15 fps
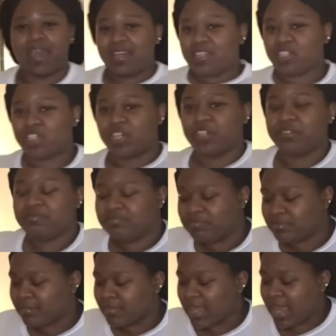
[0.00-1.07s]
any shirt,
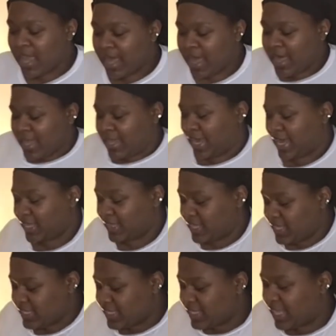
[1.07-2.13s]
like
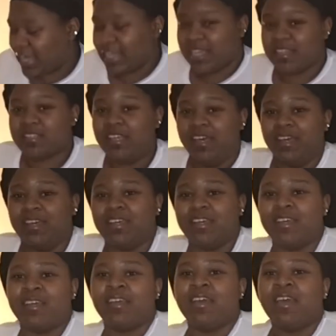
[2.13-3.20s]
these leggings
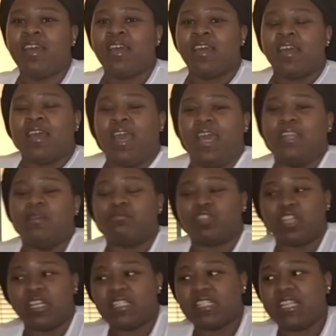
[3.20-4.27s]
and the
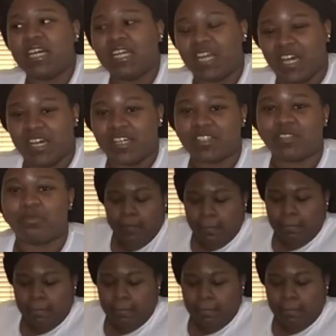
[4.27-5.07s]
chestnut Uggs